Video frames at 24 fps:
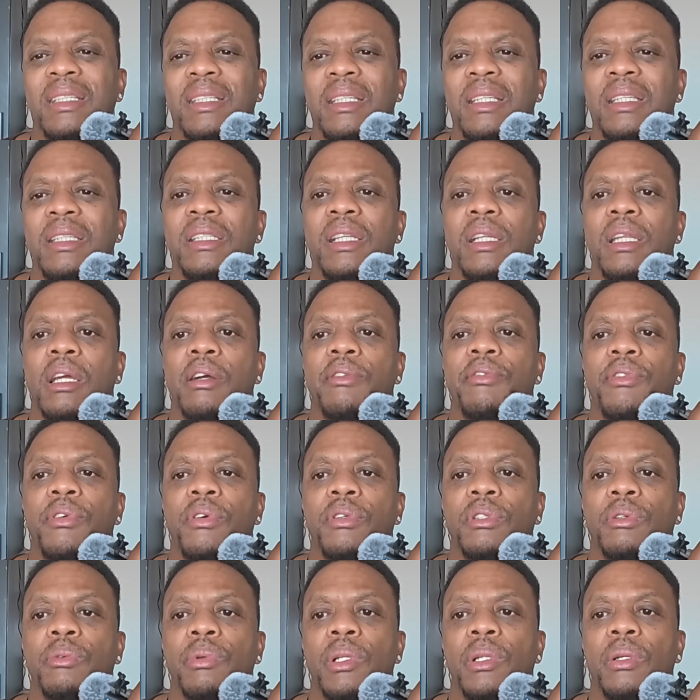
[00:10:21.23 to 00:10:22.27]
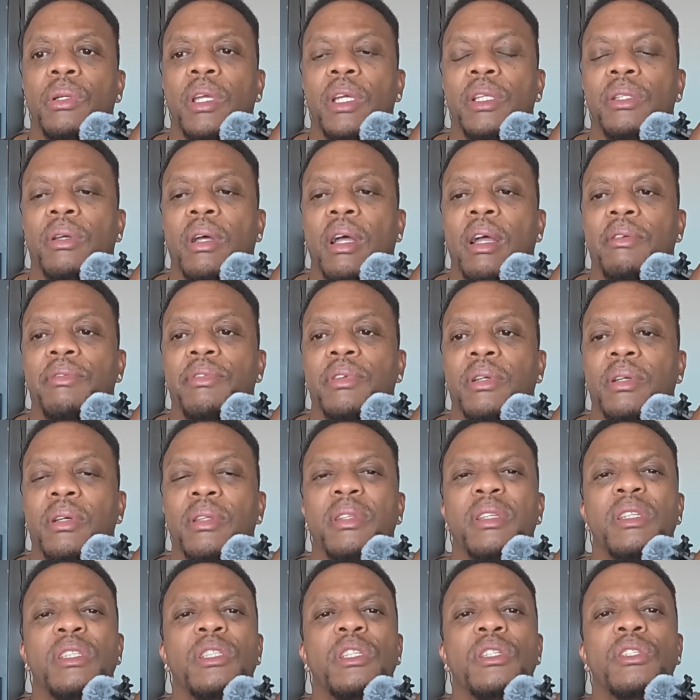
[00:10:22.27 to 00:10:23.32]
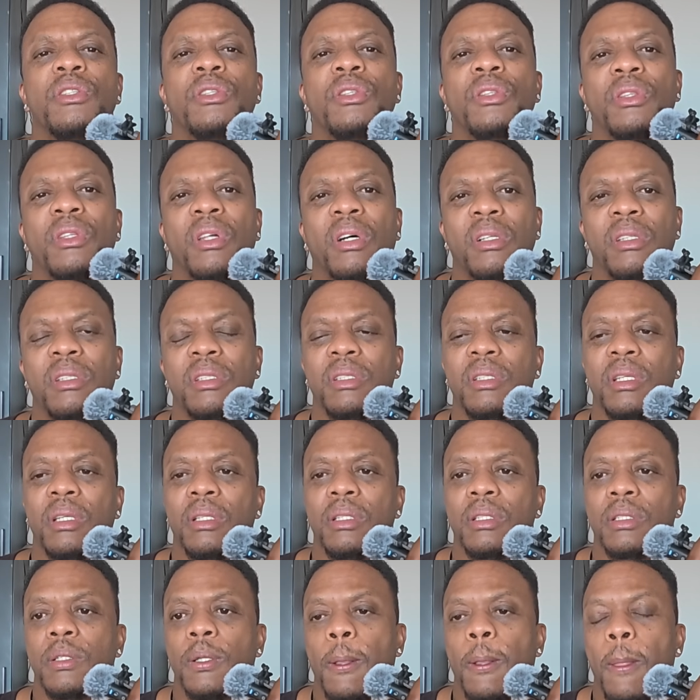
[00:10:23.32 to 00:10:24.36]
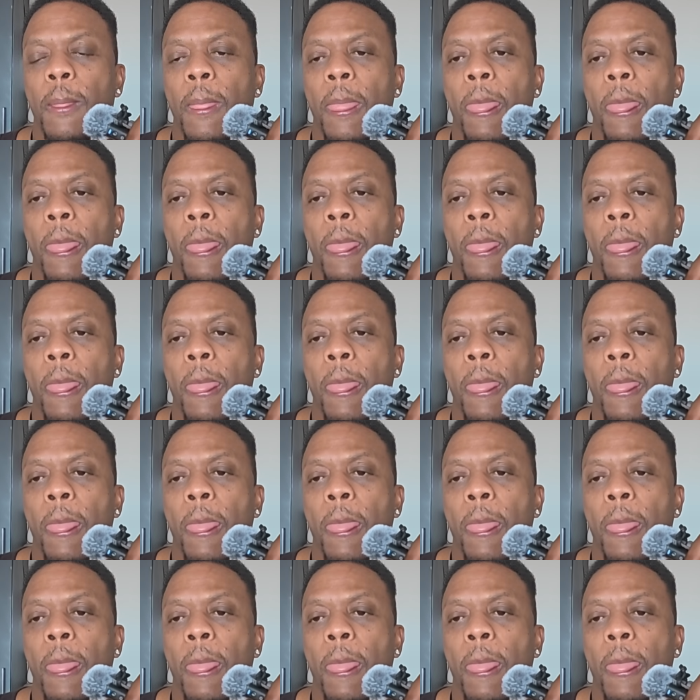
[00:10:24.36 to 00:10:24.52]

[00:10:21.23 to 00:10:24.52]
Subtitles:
easily afford to relocate to Africa. This is nonsense.